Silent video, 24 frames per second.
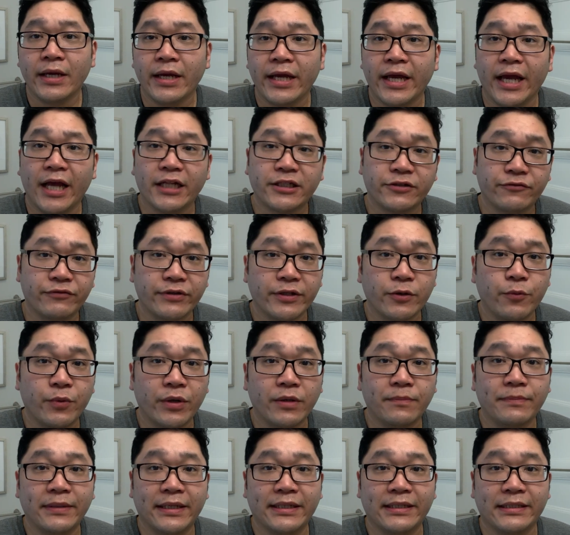It's a really
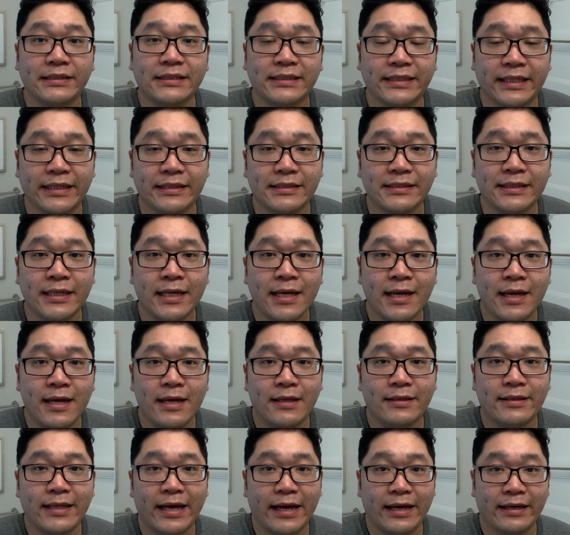well blended scent
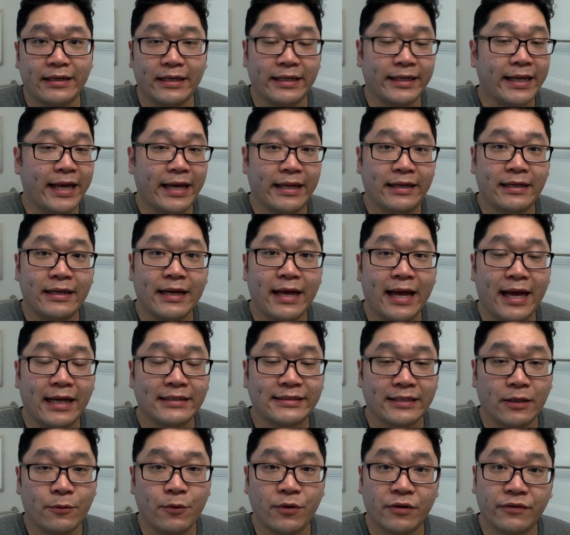that again has
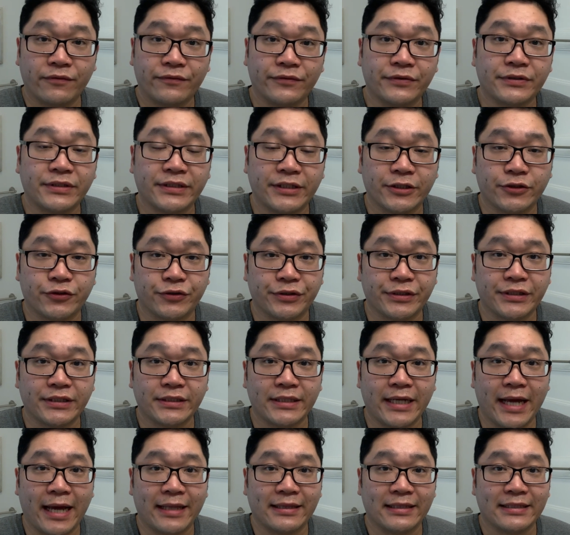that wonderful citrus
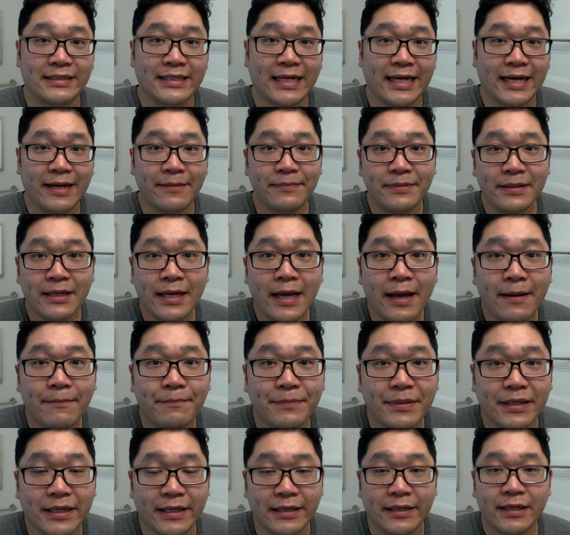at the top,
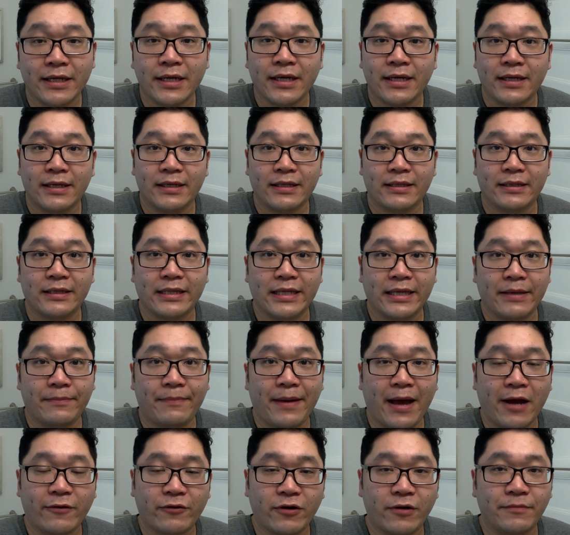but the
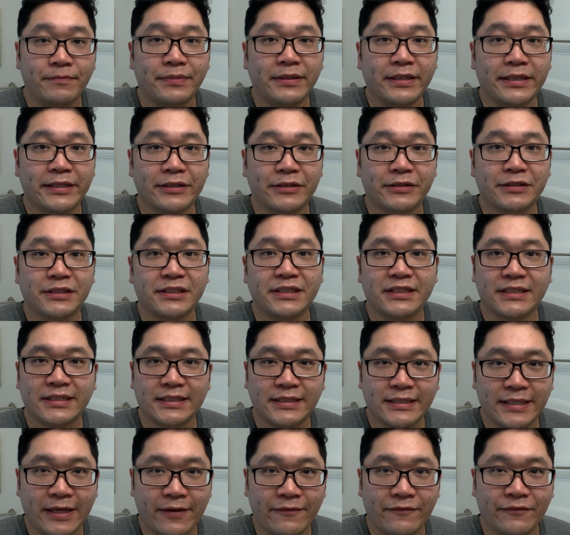background players
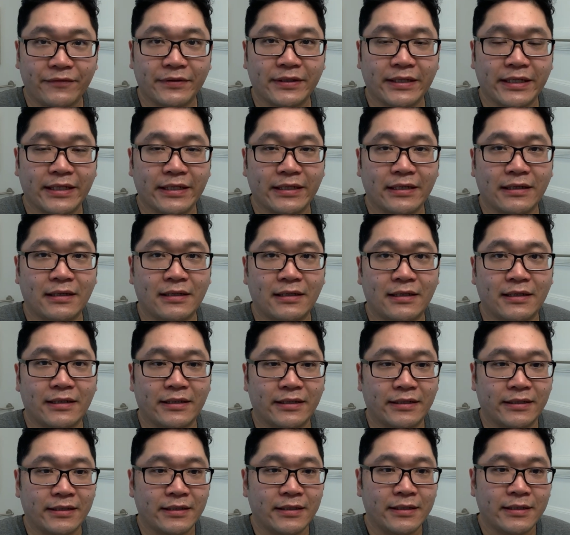definitely
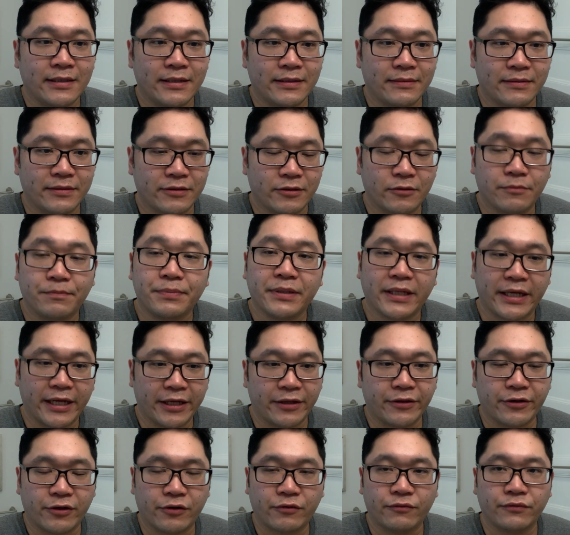are you know,
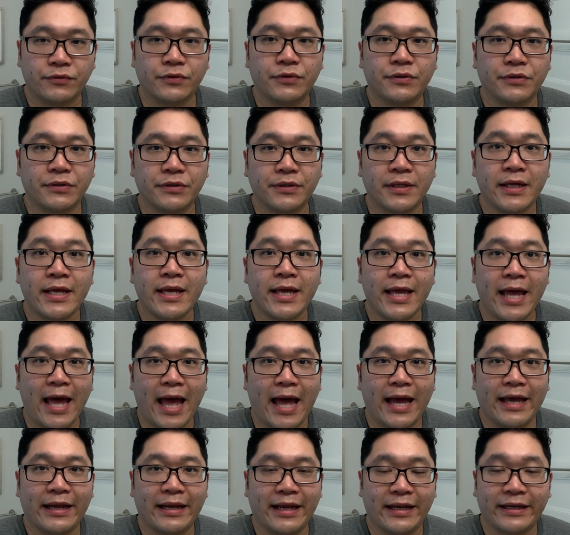playing their role
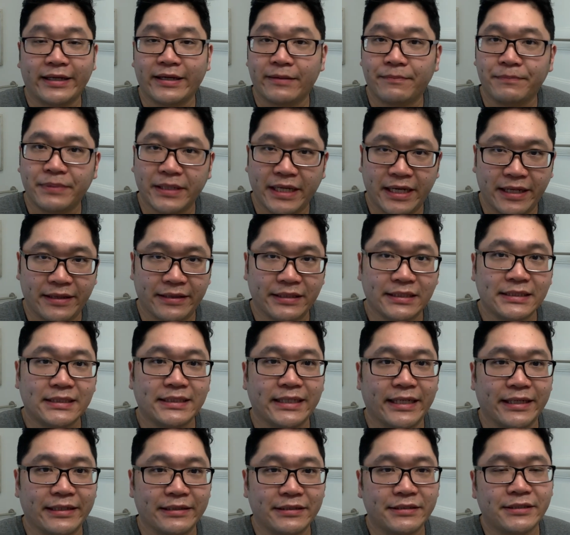at, in completing the
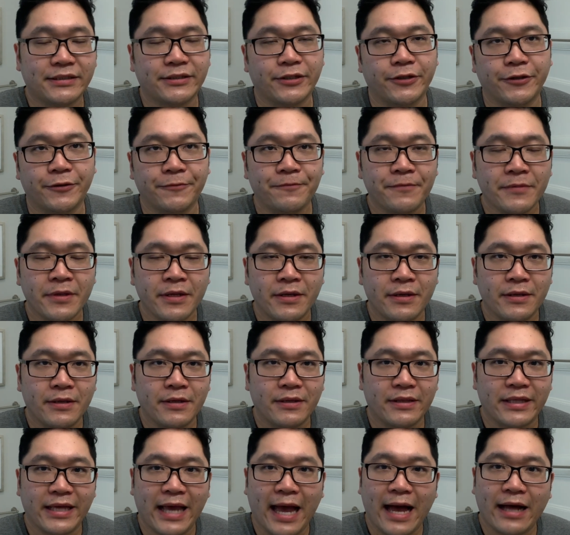scent. So
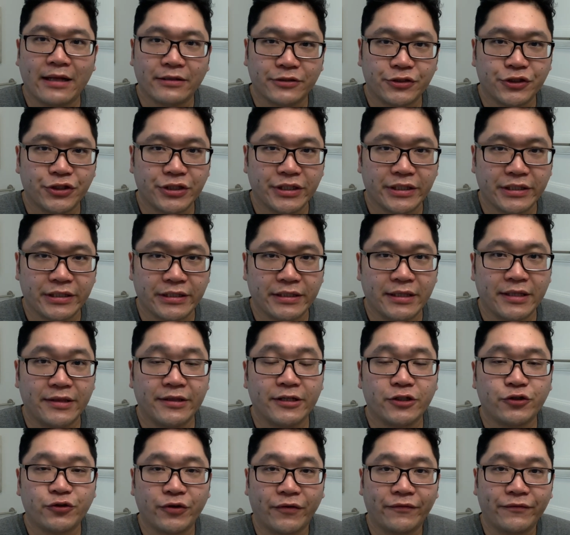the algae,
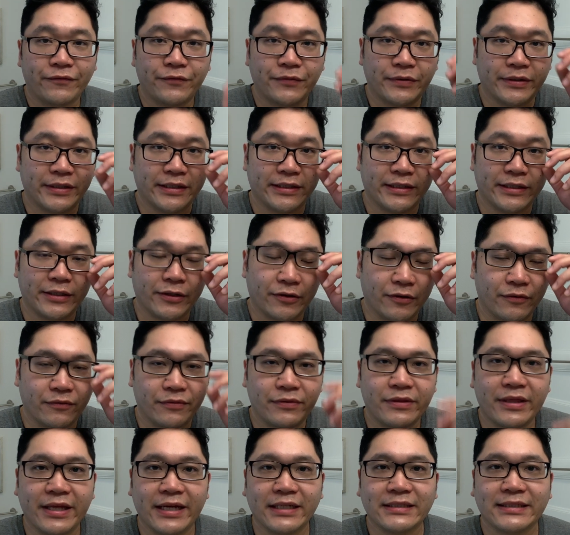the driftwood, you know,
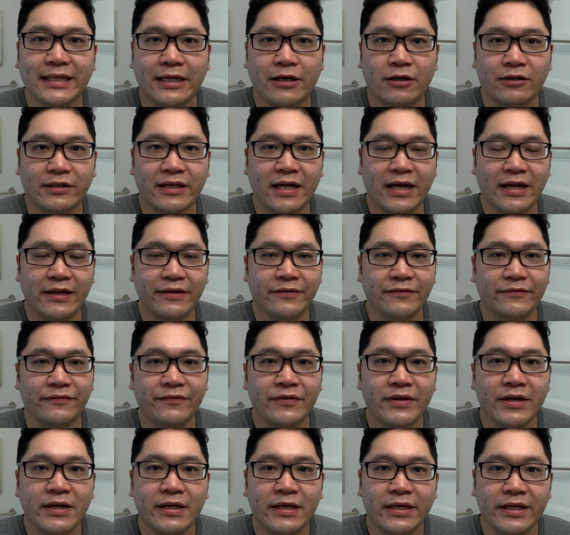things that are kind of
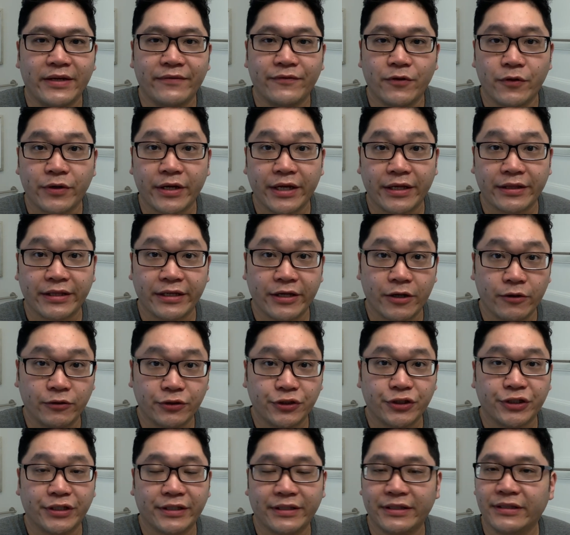evoking the
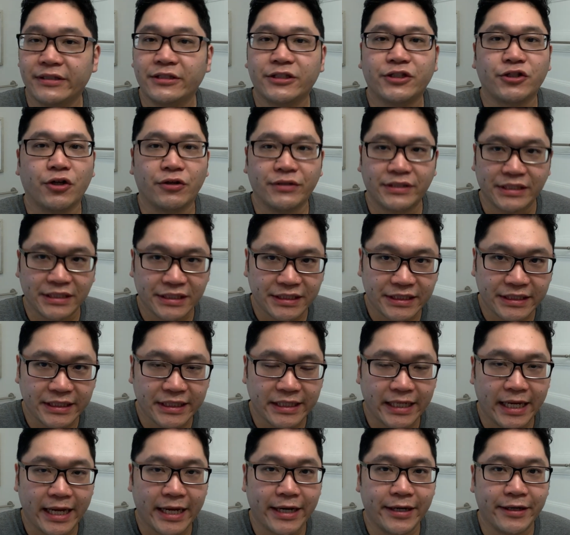ocean, salty
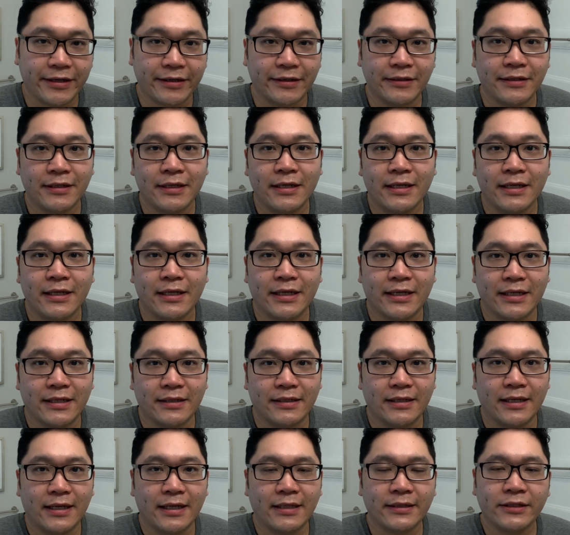sea air,
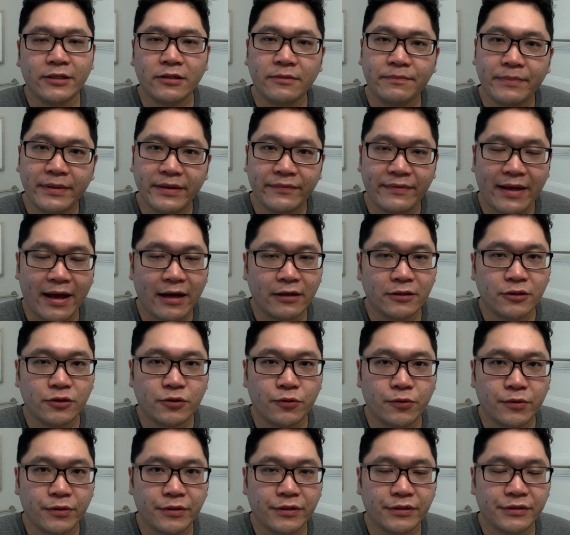uh, a little bit of
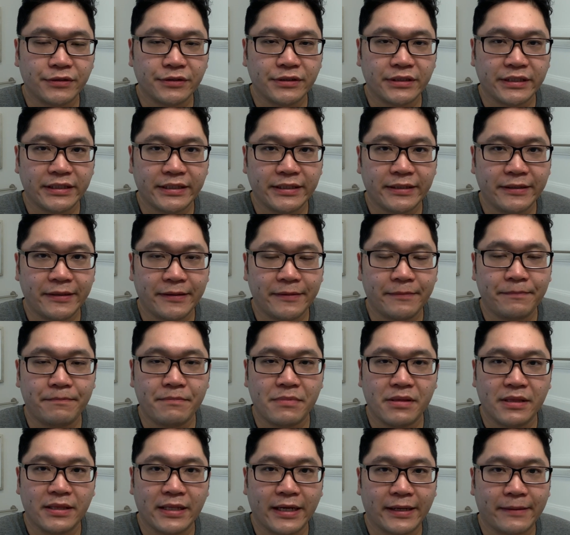
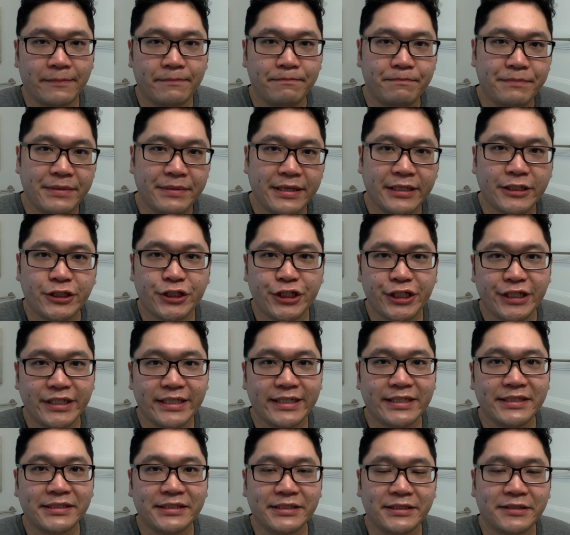outdoorsy, like
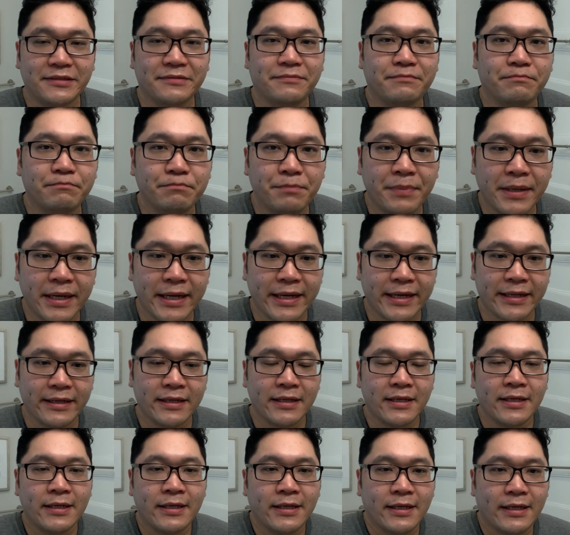beachiness, but
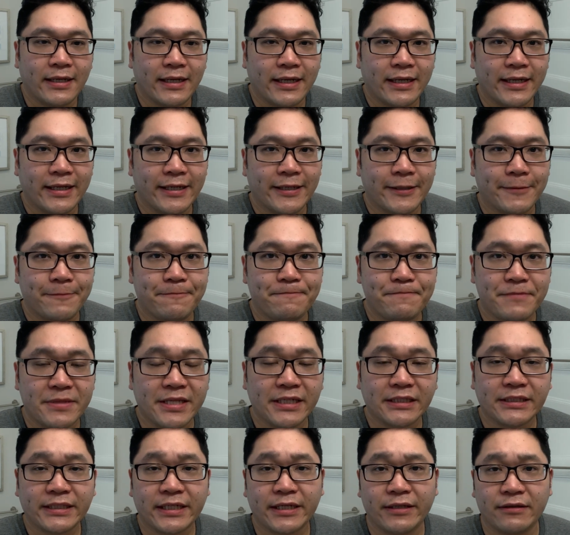um,
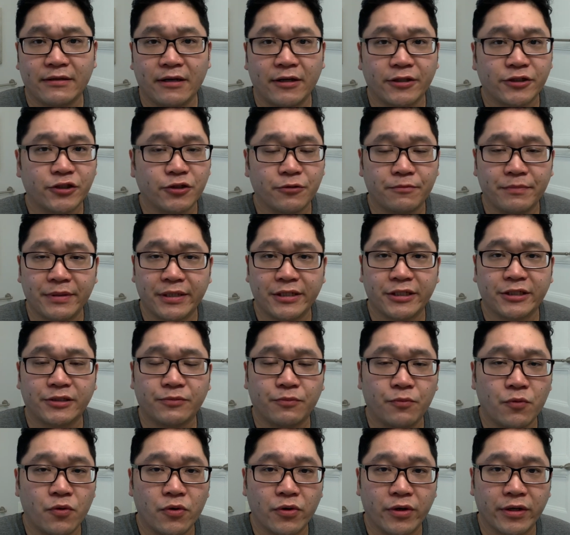this could also be just
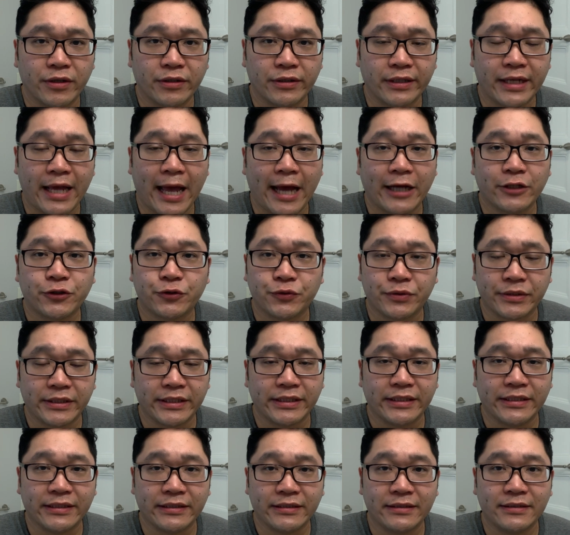worn
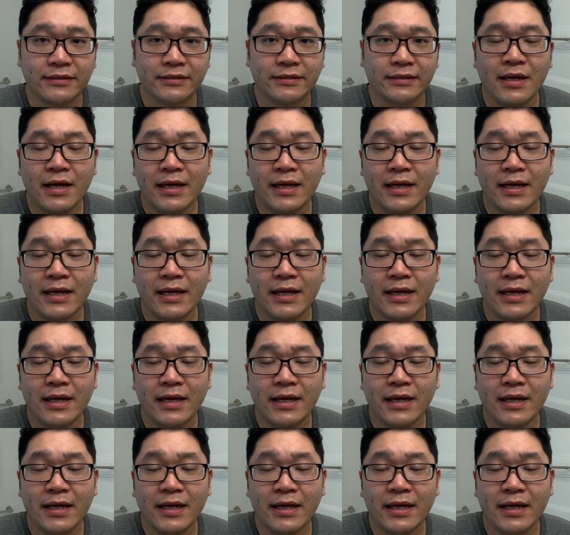casually.